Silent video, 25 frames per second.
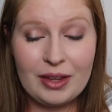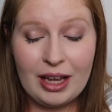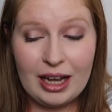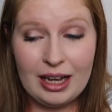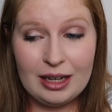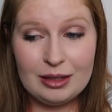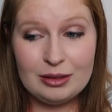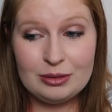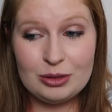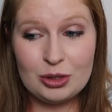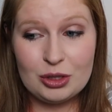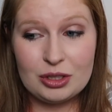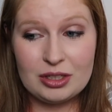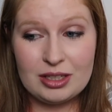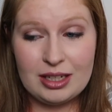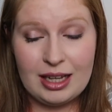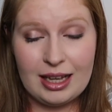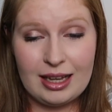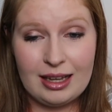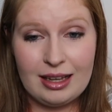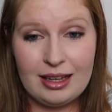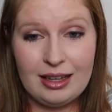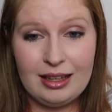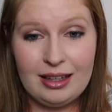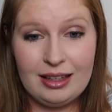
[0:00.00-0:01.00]
I'm just
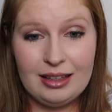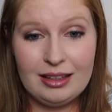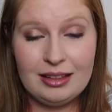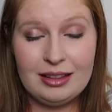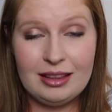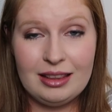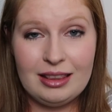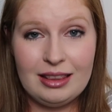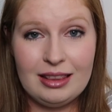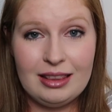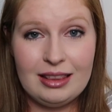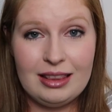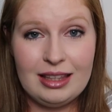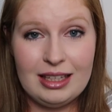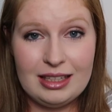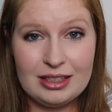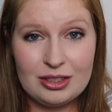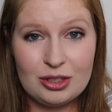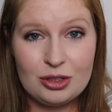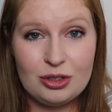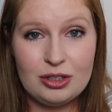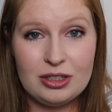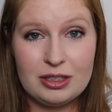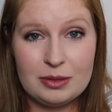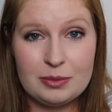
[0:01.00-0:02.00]
like,
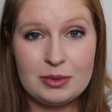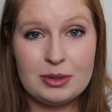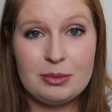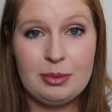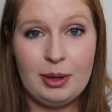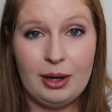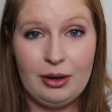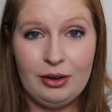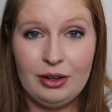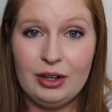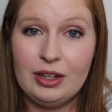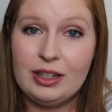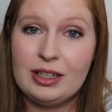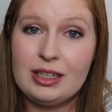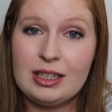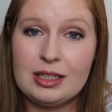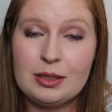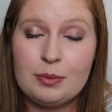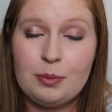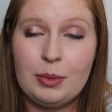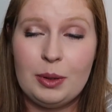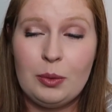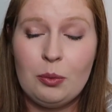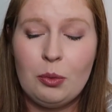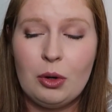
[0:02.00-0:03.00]
this Christmas period
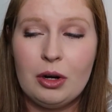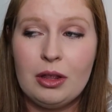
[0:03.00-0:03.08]
has been